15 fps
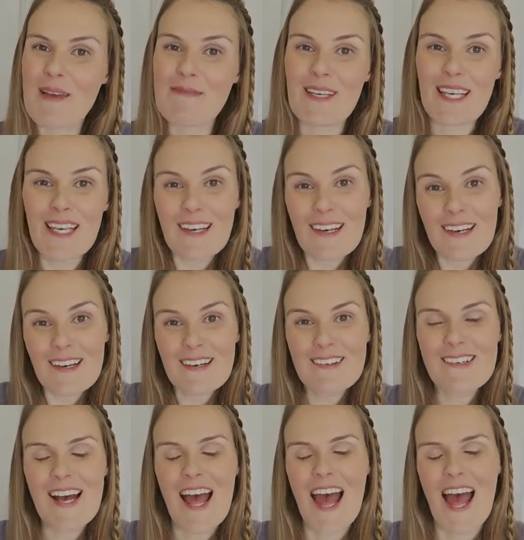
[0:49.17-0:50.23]
baby
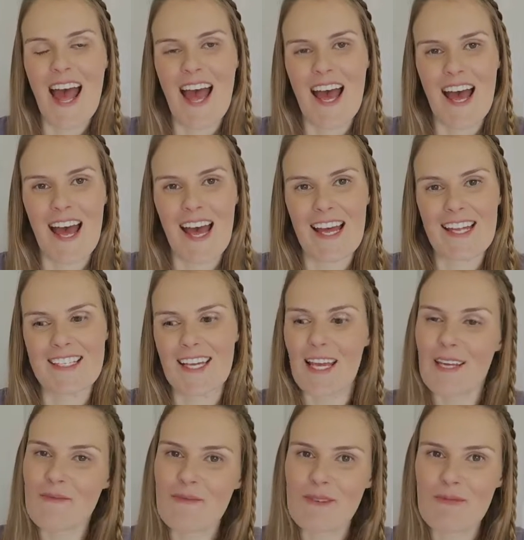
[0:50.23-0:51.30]
girl and
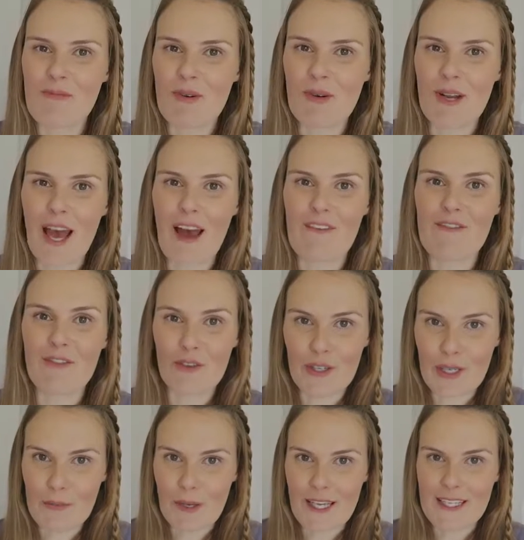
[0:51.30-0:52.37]
Jacob was born at
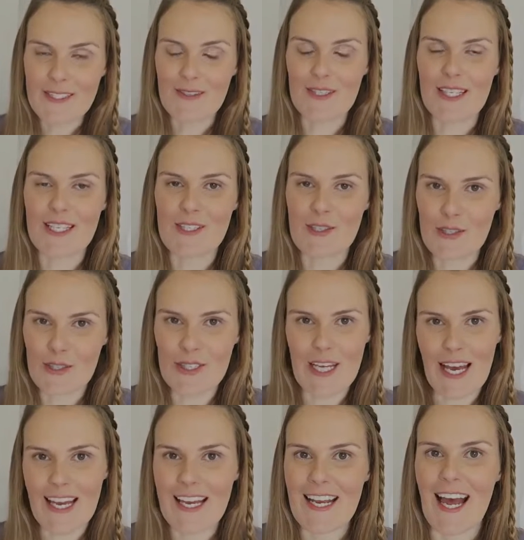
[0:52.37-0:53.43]
40 weeks on his due
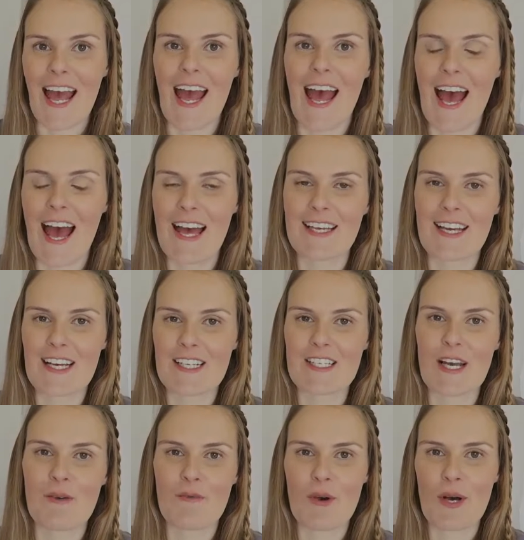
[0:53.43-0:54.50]
date and
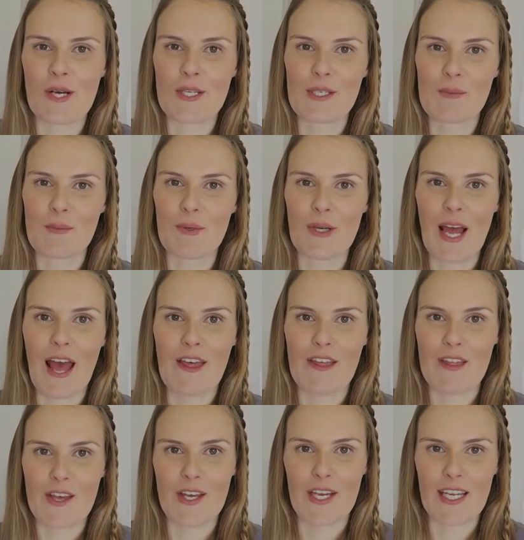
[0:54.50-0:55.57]
Kasha was born
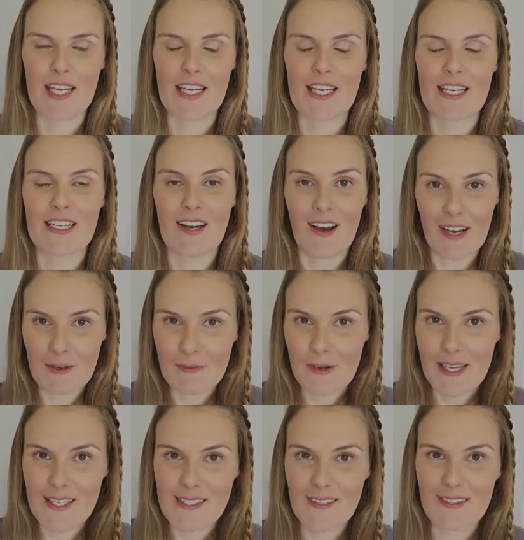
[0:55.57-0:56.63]
at 39
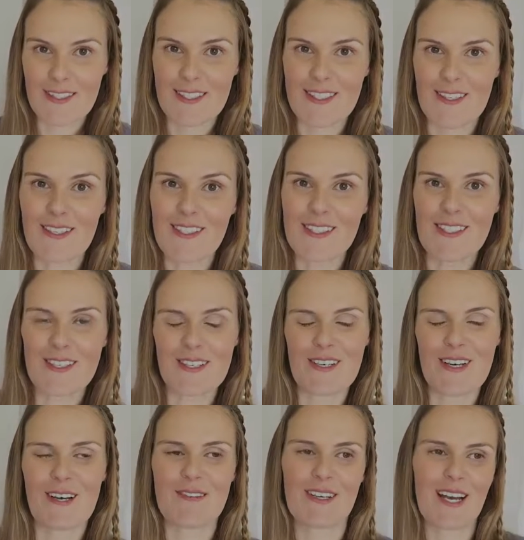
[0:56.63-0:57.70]
weeks on the dot so
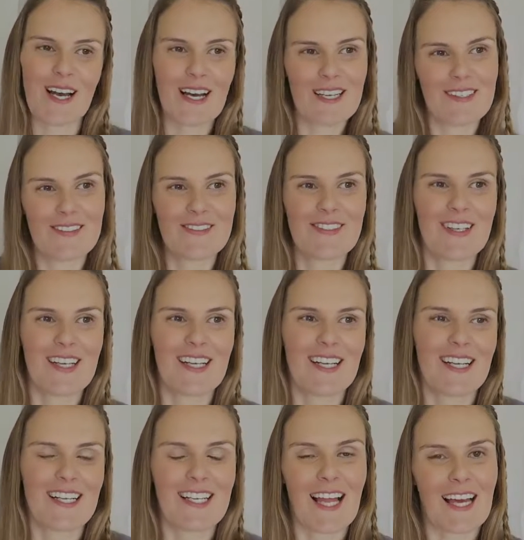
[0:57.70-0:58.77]
I'm kind of
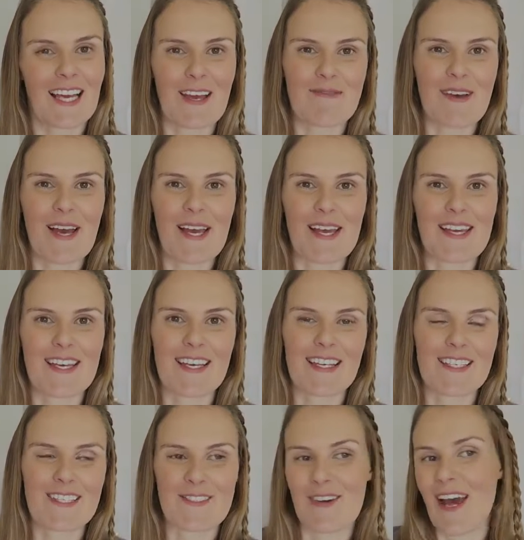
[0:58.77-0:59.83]
like am I
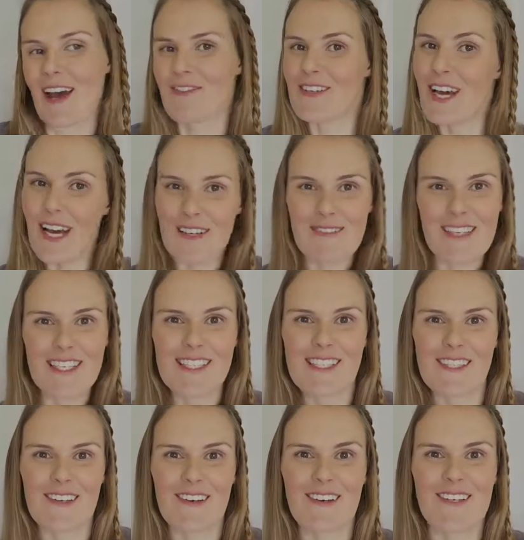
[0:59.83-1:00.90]
do I have nine weeks
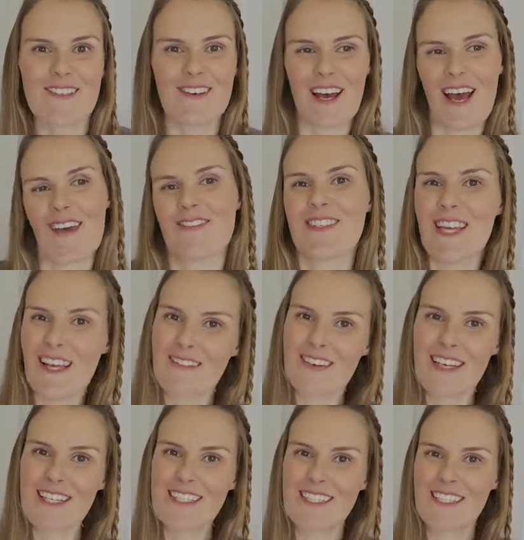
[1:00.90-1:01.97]
to go do I have 10
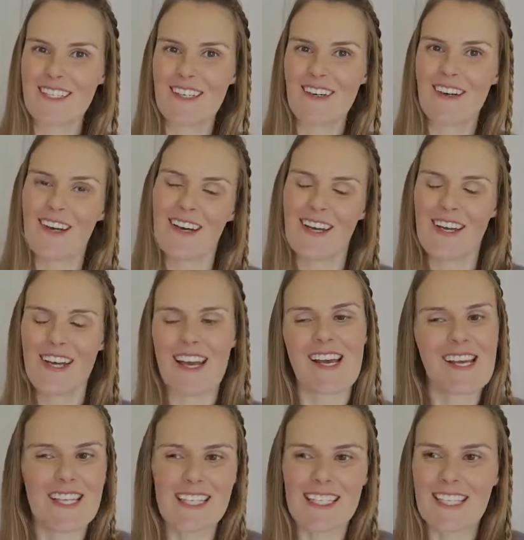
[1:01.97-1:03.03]
weeks to go
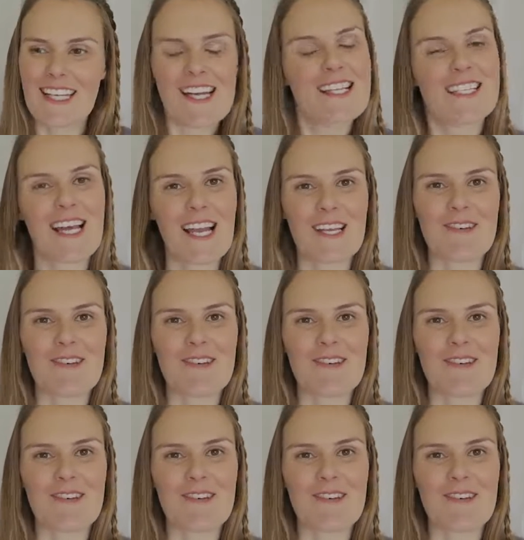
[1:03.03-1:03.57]
it's